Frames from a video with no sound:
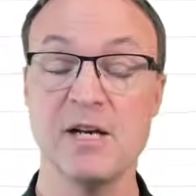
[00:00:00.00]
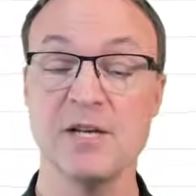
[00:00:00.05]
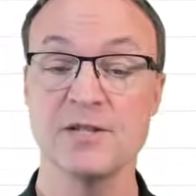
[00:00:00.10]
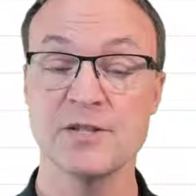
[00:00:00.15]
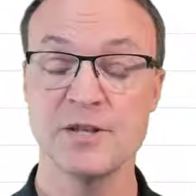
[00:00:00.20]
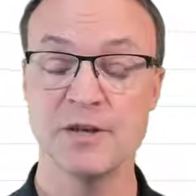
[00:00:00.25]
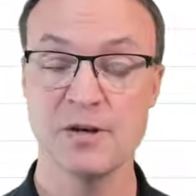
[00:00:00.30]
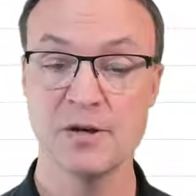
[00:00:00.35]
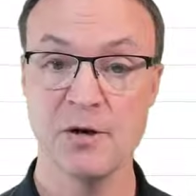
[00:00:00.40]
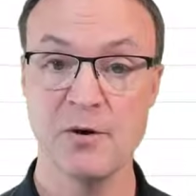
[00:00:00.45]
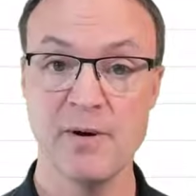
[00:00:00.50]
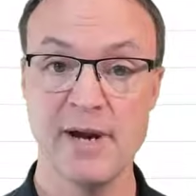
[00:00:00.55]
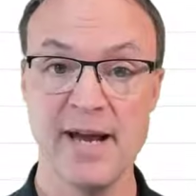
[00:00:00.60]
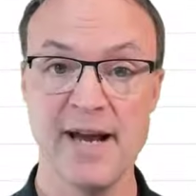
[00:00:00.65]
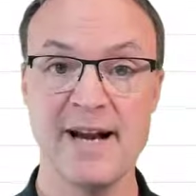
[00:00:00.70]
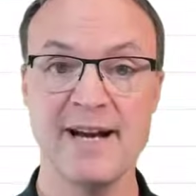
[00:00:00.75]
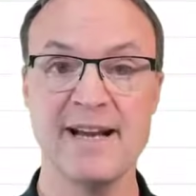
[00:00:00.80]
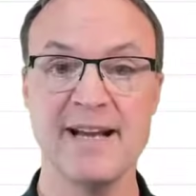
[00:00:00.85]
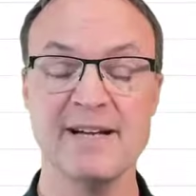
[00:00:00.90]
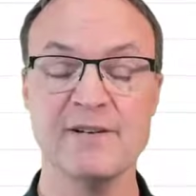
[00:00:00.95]
So go
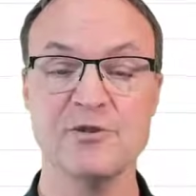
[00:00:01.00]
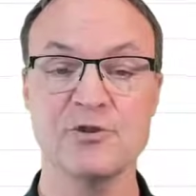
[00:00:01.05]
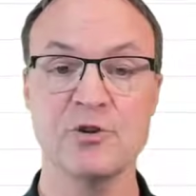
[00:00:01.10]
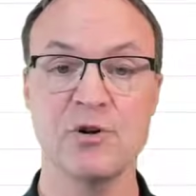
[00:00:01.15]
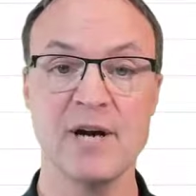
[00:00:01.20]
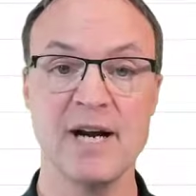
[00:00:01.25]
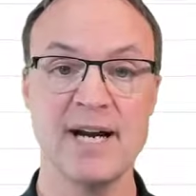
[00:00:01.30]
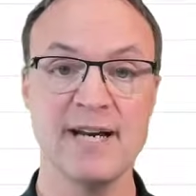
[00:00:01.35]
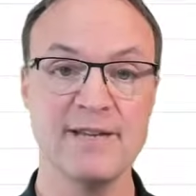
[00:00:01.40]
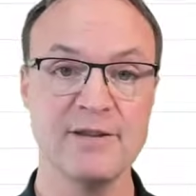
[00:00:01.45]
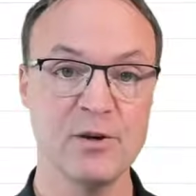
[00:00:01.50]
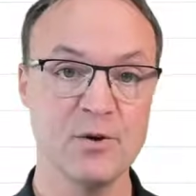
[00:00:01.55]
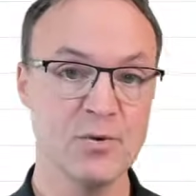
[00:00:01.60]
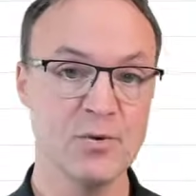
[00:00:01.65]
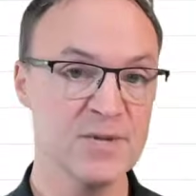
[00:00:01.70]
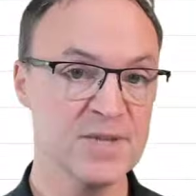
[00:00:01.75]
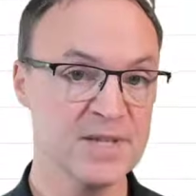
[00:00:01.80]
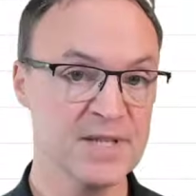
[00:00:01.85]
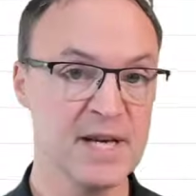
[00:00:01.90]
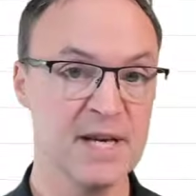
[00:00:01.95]
ahead and try
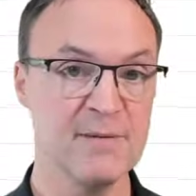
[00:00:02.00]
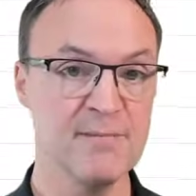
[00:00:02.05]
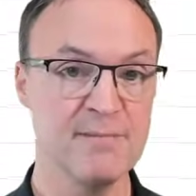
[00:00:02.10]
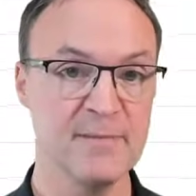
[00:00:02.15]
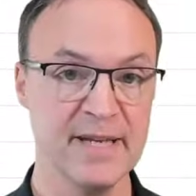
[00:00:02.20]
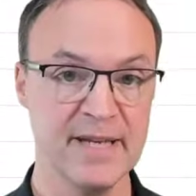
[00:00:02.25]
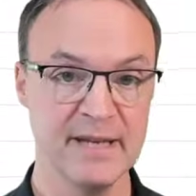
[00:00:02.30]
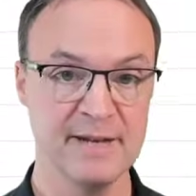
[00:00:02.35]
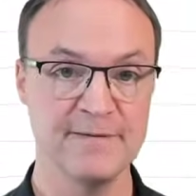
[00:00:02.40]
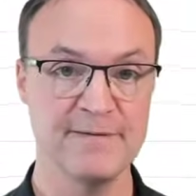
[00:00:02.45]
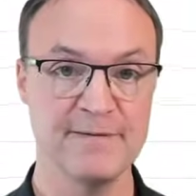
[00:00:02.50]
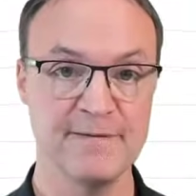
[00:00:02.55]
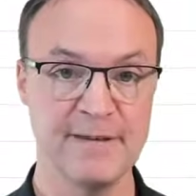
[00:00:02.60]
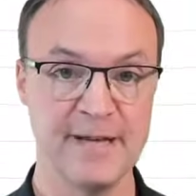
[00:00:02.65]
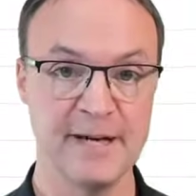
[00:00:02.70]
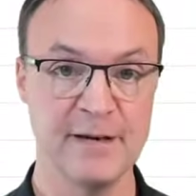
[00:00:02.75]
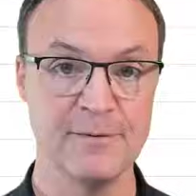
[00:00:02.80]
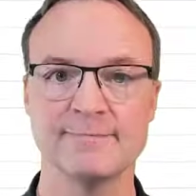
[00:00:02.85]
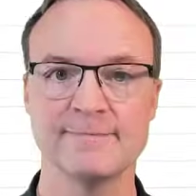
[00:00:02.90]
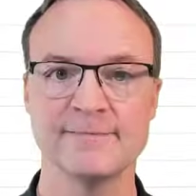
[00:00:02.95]
those SUMIF
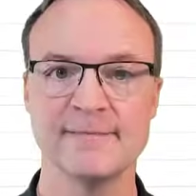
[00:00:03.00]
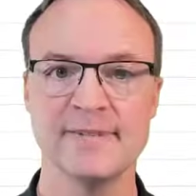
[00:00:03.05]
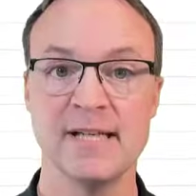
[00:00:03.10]
now.